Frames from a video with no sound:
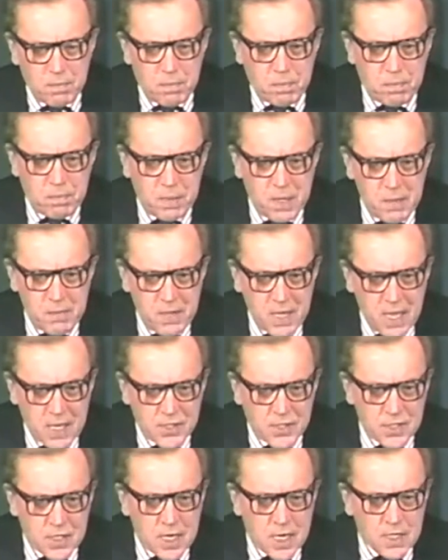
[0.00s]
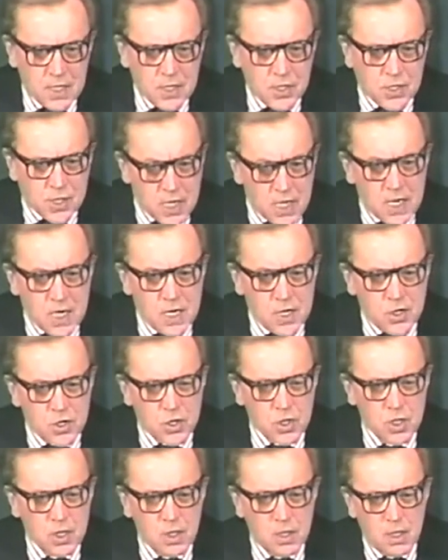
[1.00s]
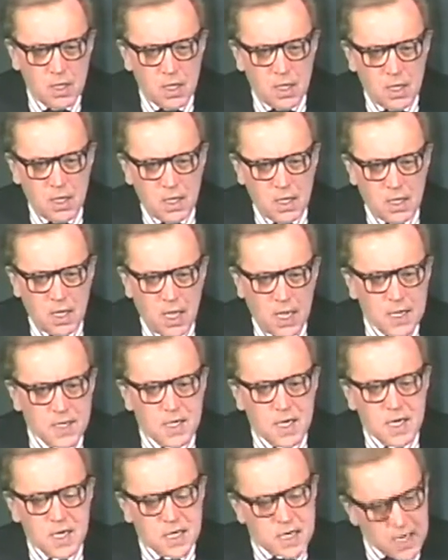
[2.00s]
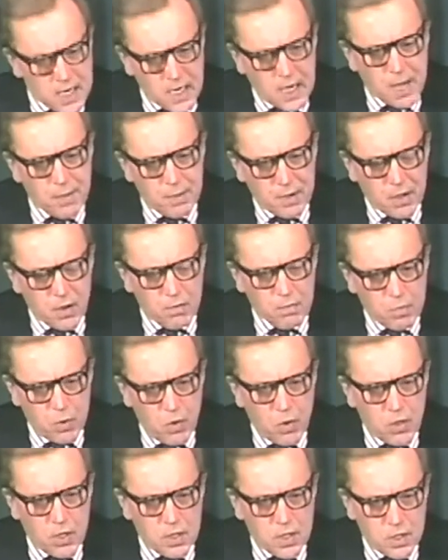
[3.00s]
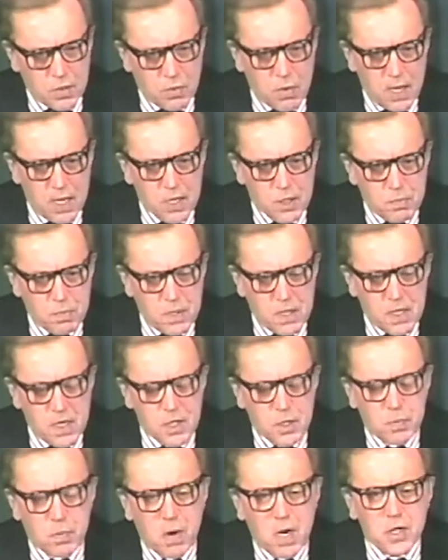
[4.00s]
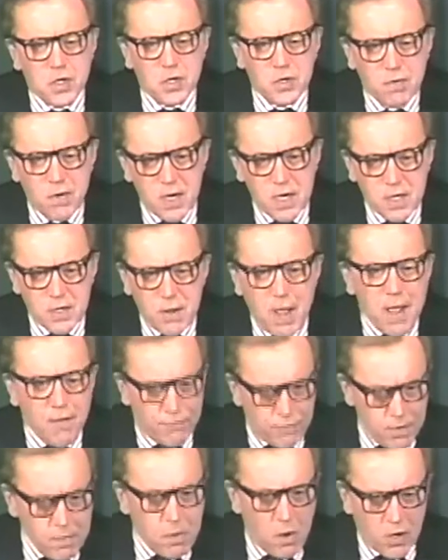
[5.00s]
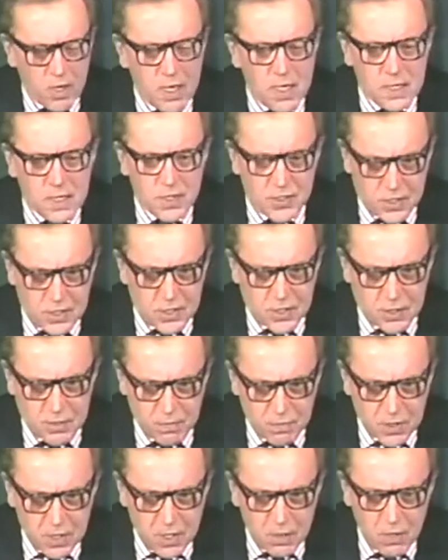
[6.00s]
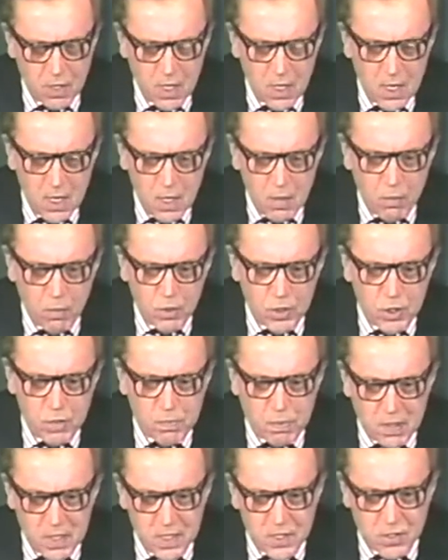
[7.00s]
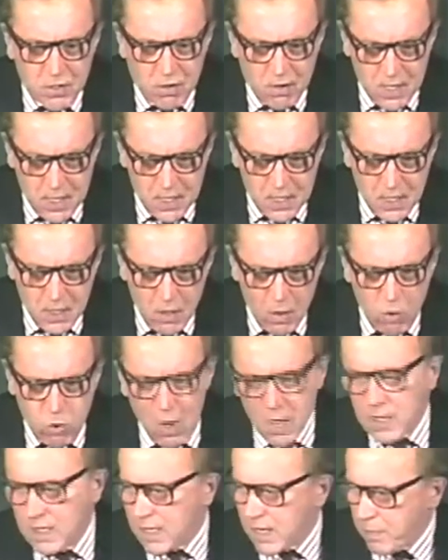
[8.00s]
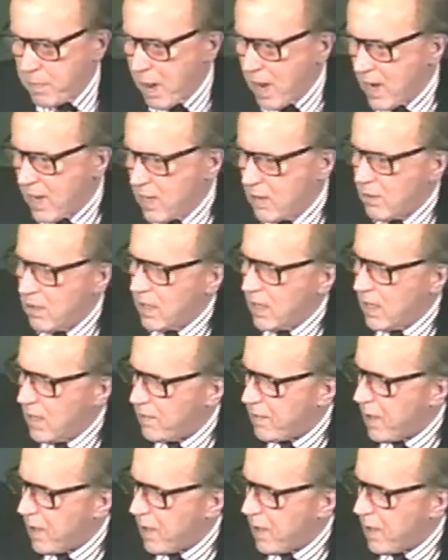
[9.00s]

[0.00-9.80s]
PBS is under siege. ITT coming on board in this way has been an inspiration really to everybody in the system. So would you please greet Juan Capello of